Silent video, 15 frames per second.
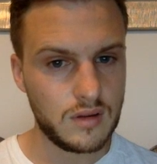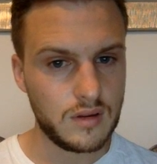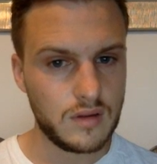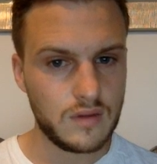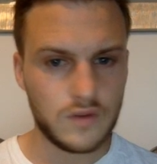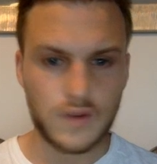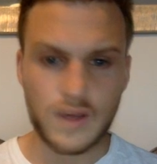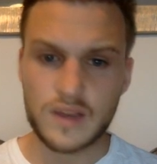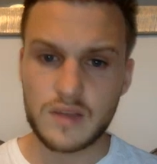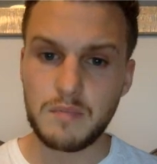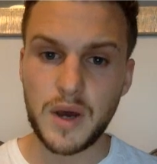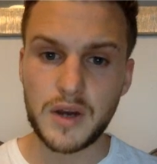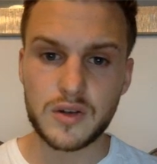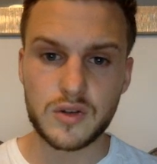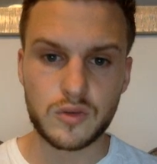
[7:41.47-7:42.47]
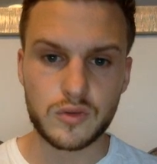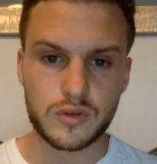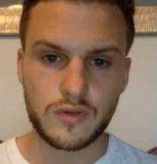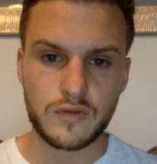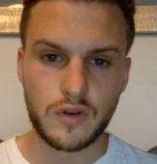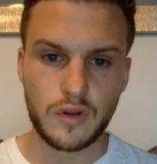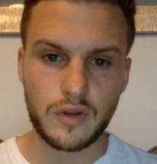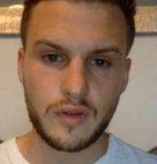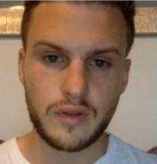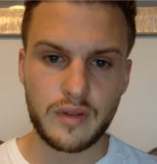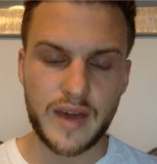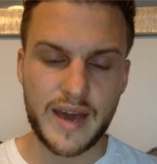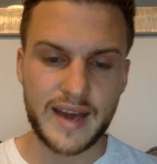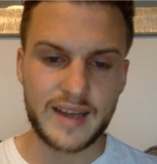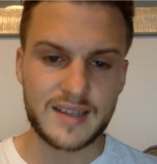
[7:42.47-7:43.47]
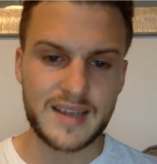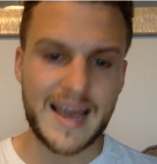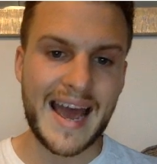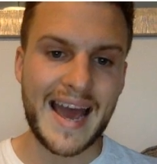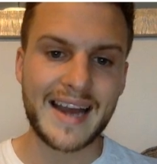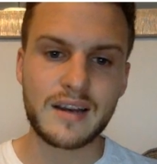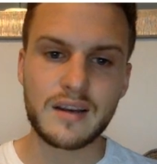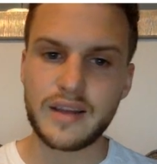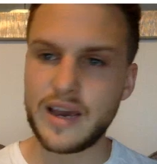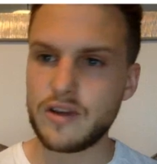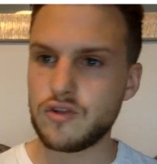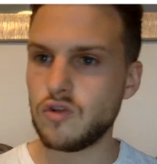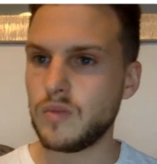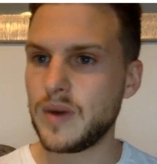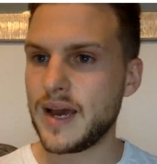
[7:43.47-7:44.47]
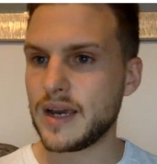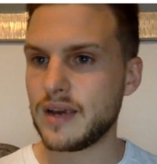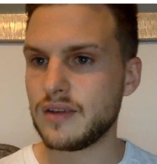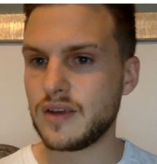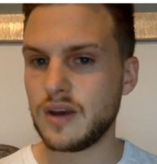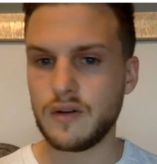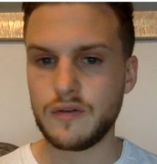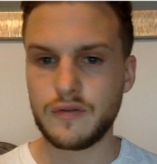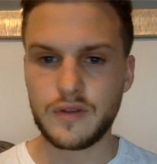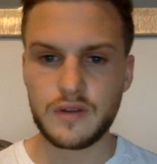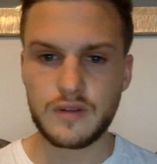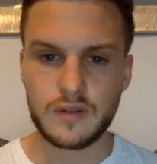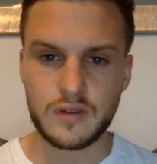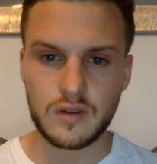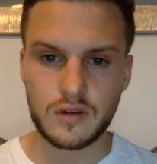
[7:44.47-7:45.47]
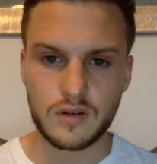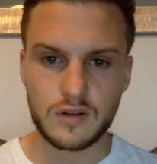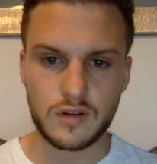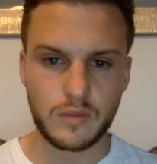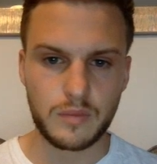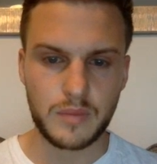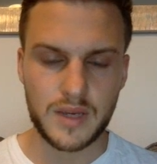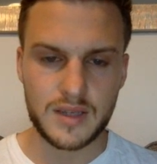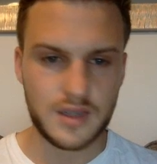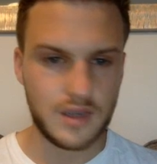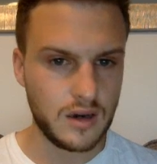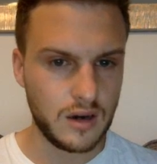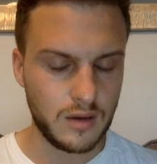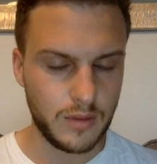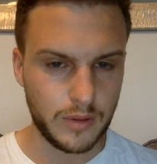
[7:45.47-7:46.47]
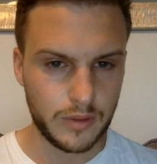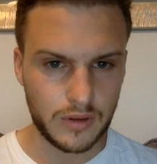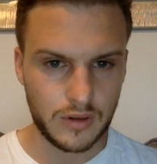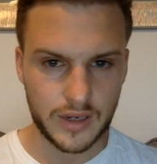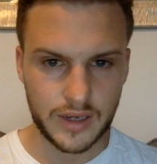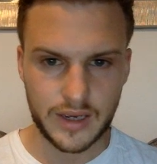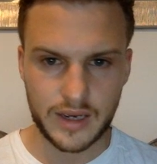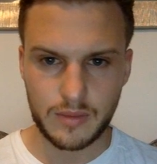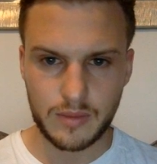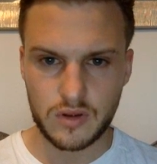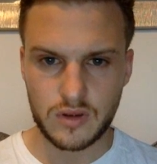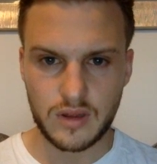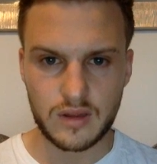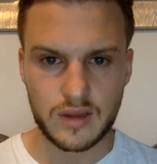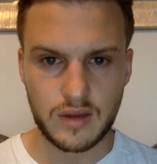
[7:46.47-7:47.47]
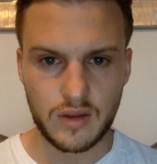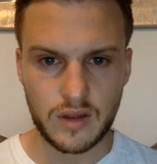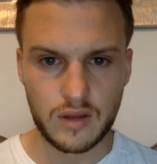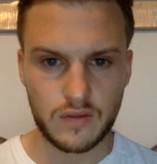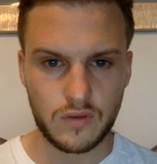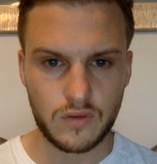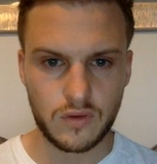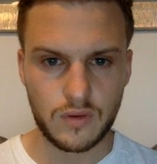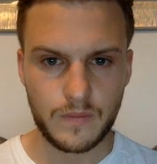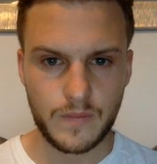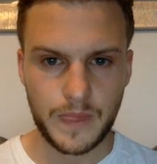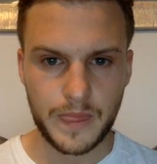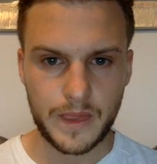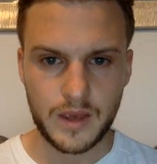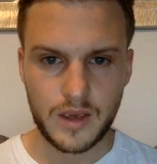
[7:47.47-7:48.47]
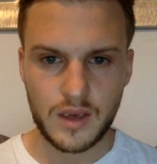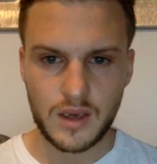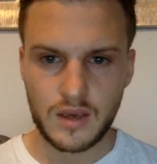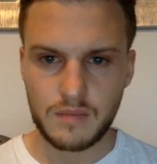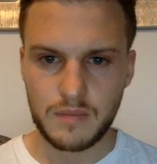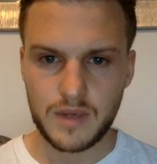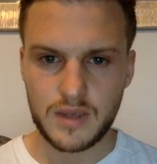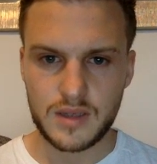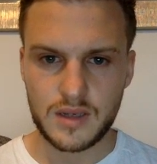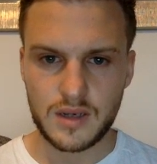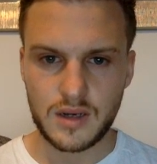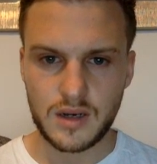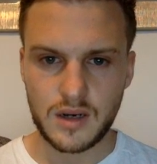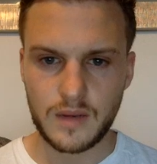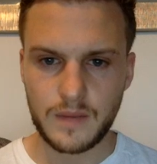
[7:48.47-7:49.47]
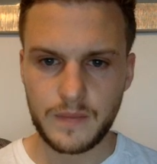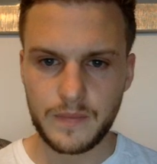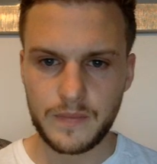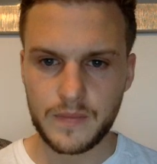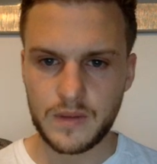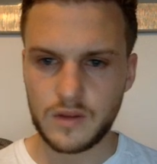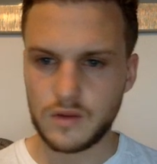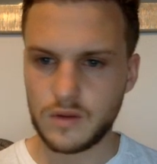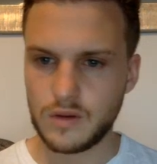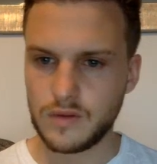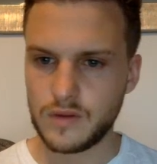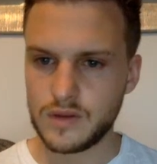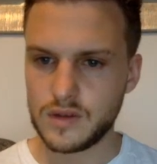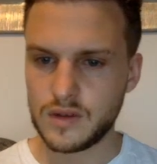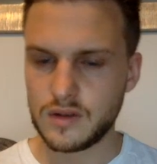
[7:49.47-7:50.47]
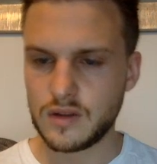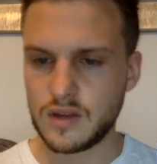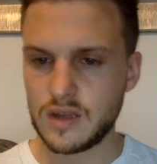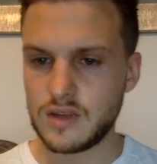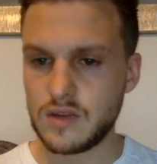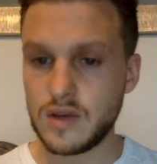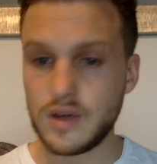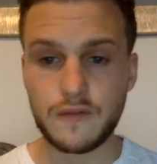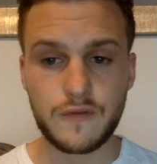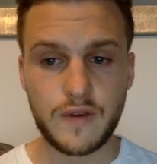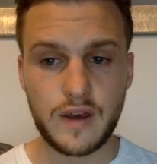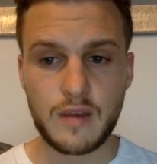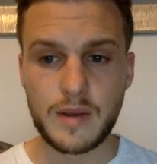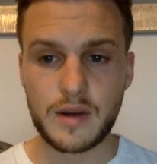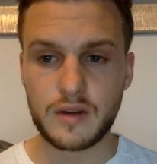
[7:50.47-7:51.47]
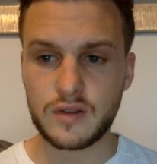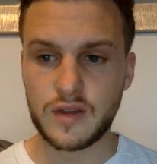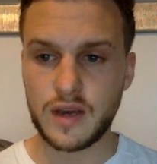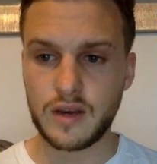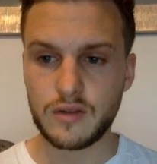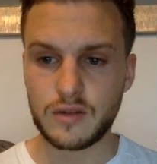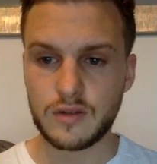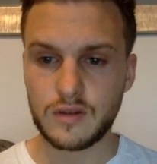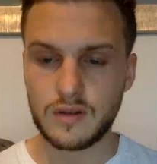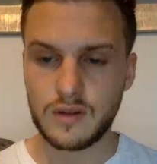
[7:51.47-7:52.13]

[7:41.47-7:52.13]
So that's a bundle. You've got that and the actual bag itself. This is a good. So BTR we want to look at. How much do they sell theirs for? BTR is $12.98. So they're doing a fair amount of sales.